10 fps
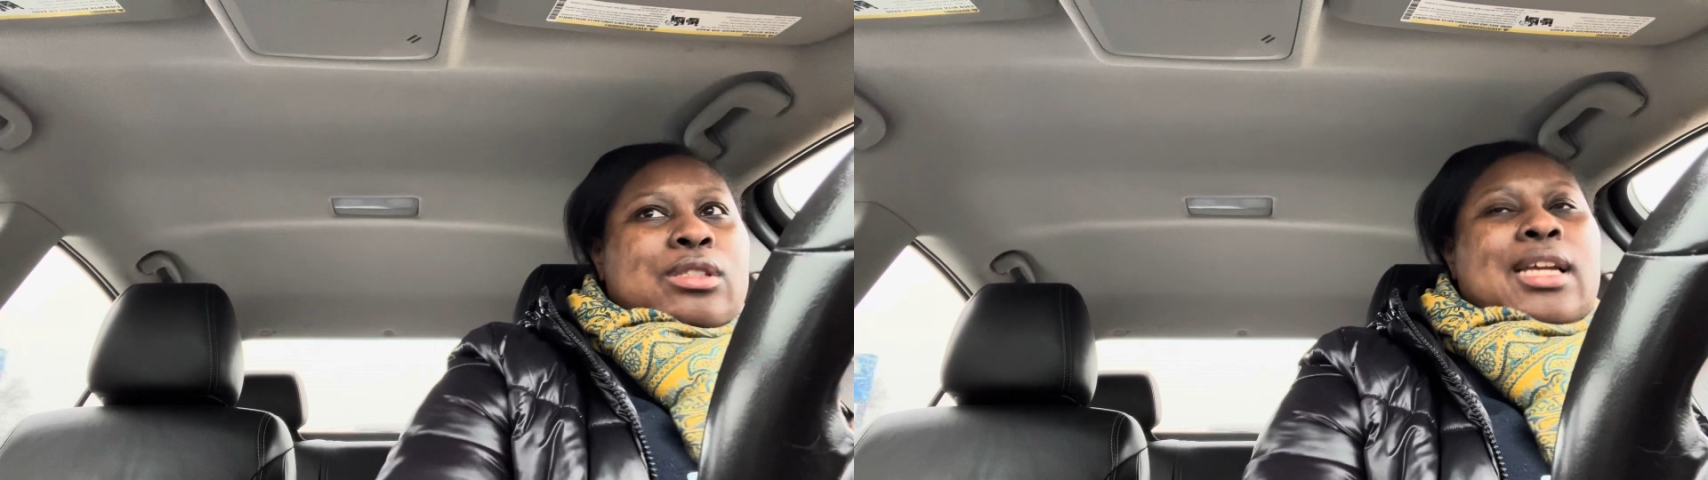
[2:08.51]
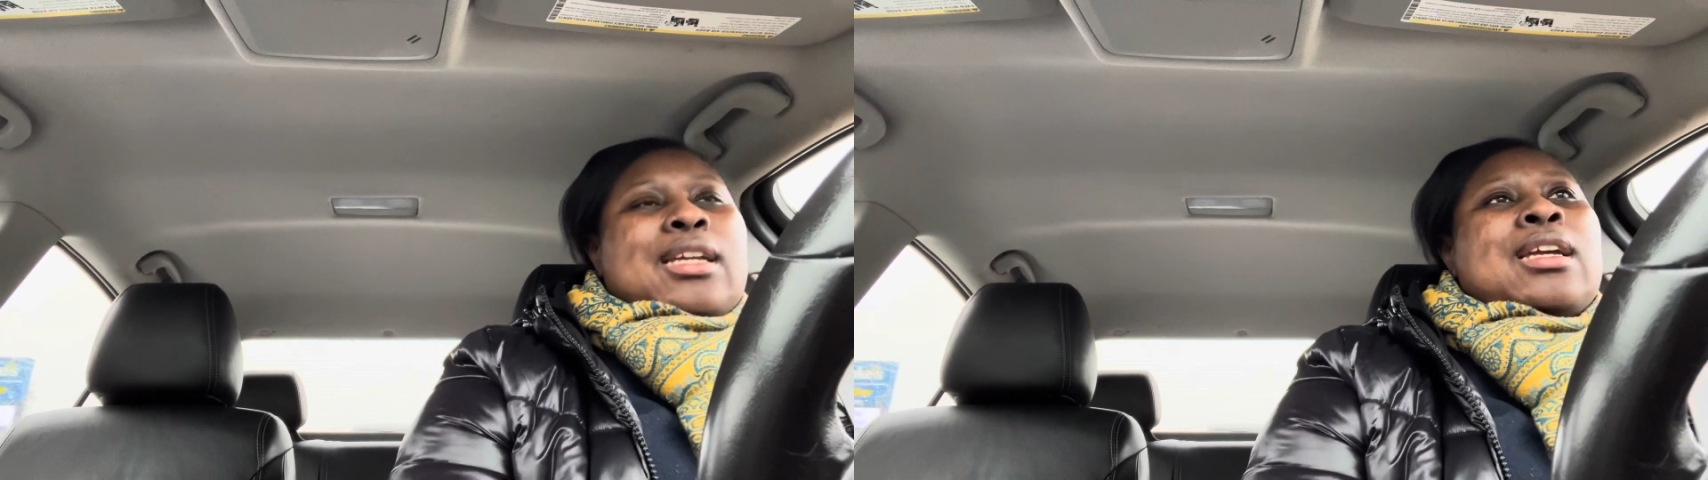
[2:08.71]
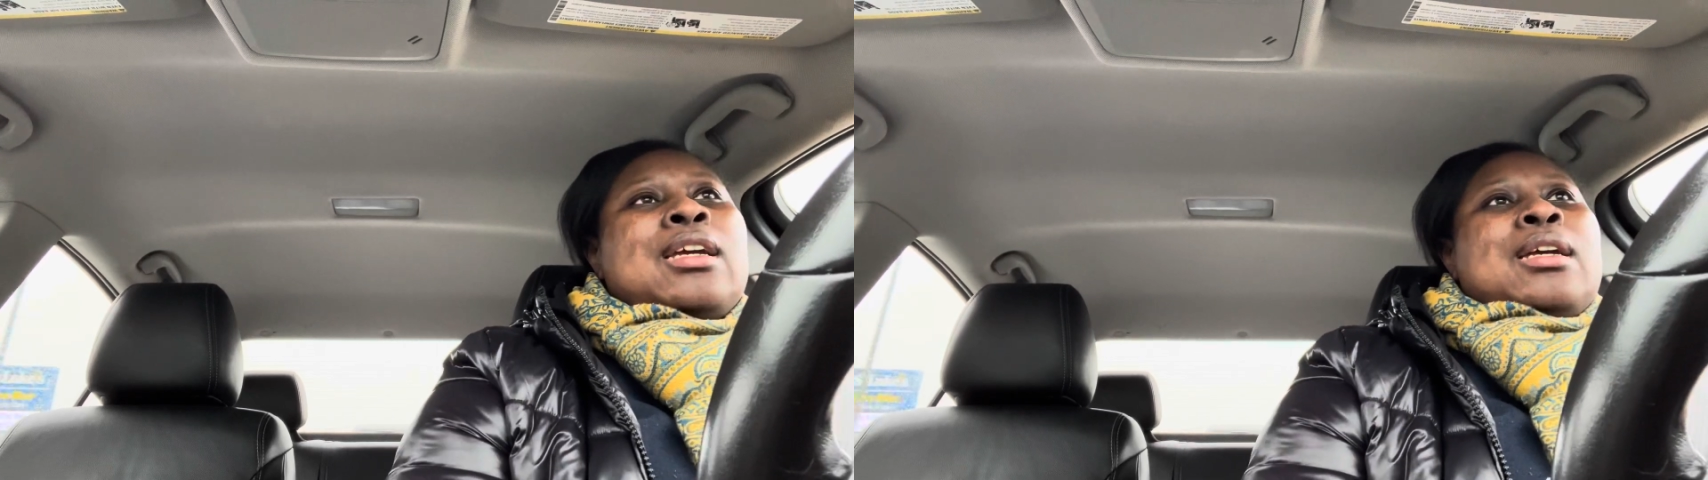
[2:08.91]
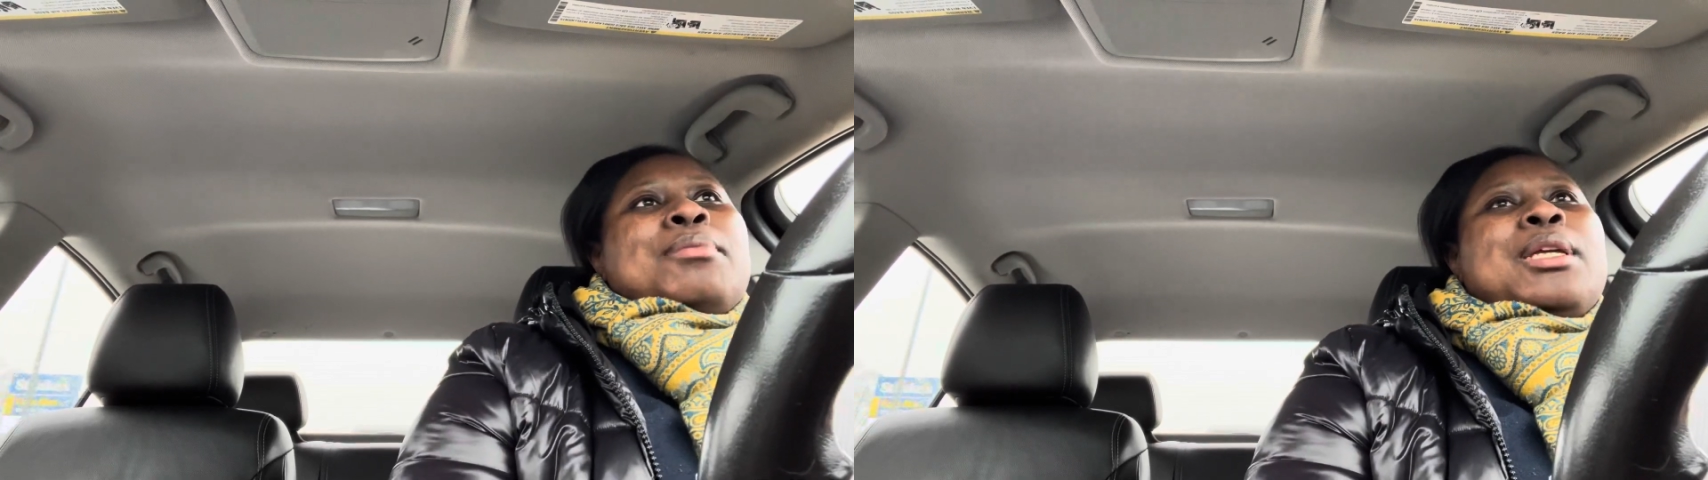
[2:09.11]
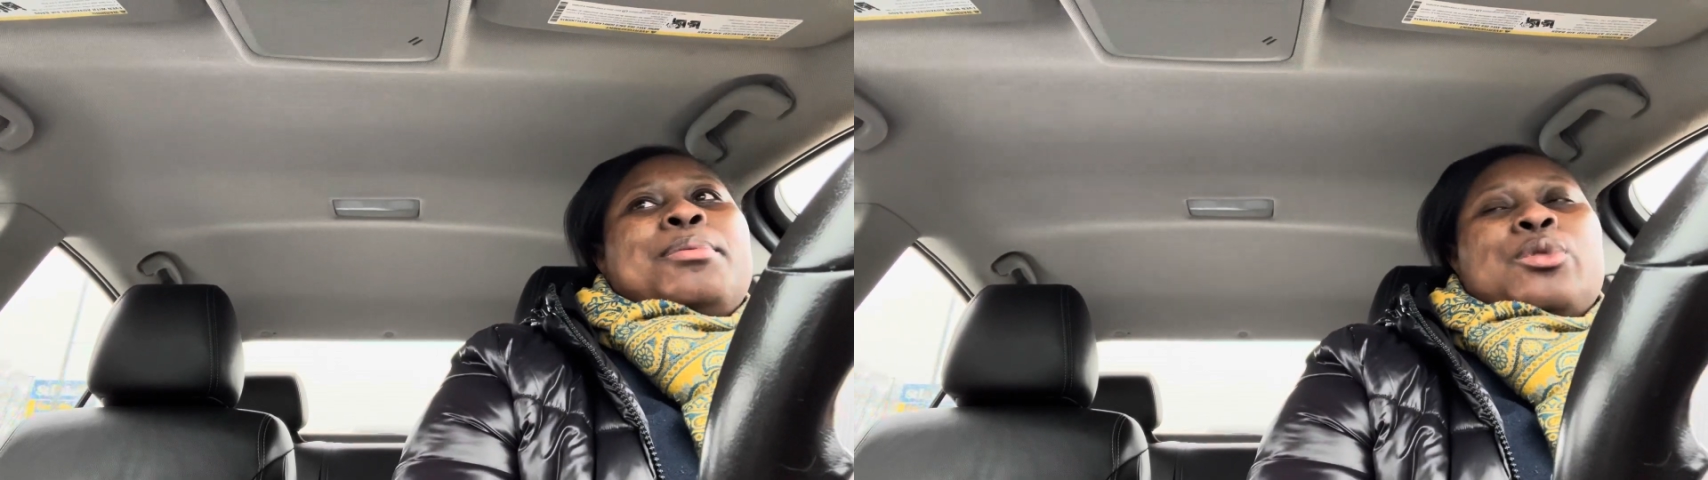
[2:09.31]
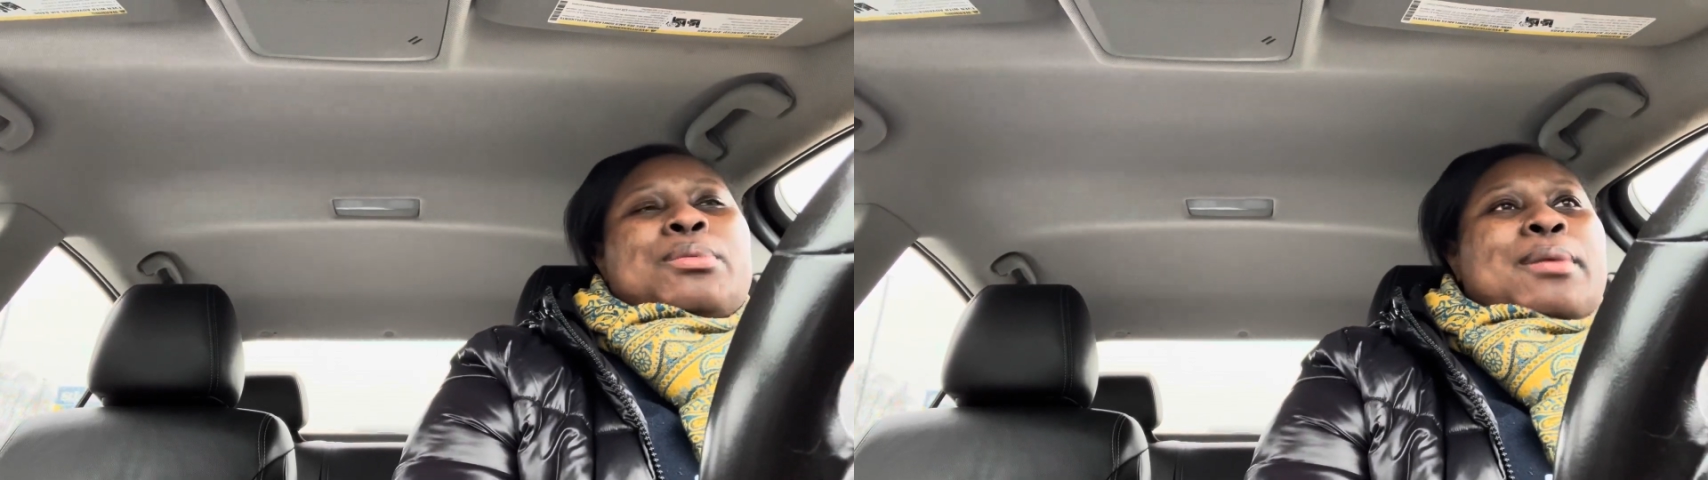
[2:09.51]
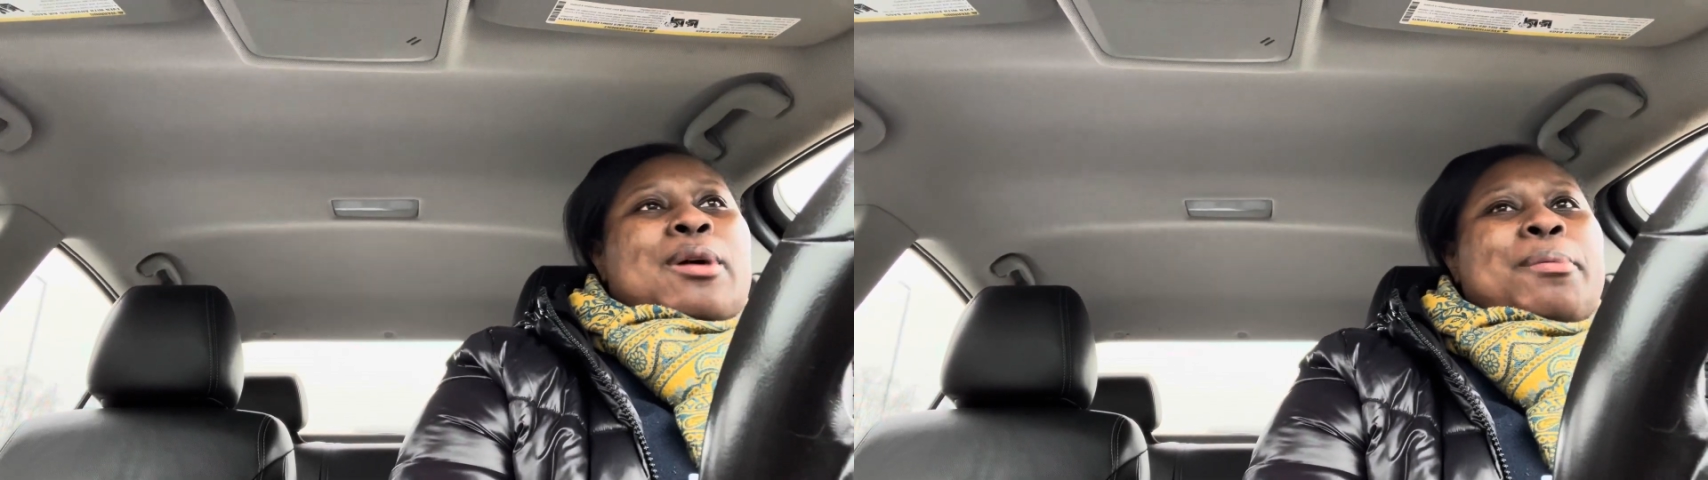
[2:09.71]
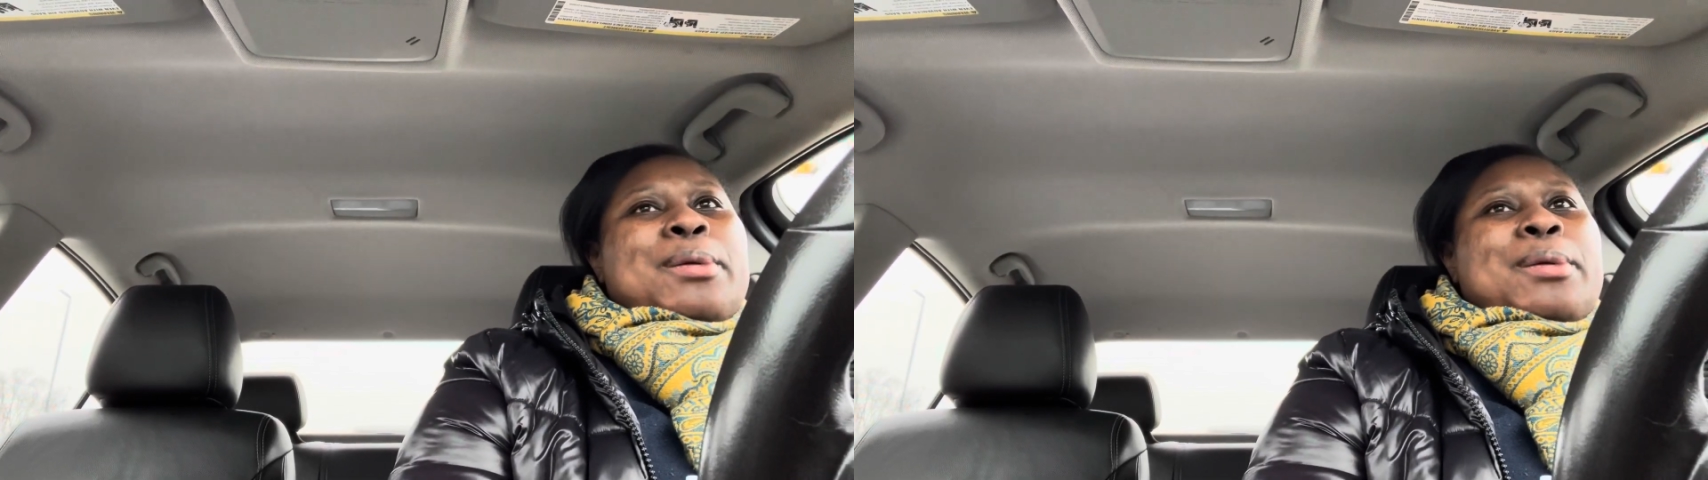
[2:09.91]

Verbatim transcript: Like people speak about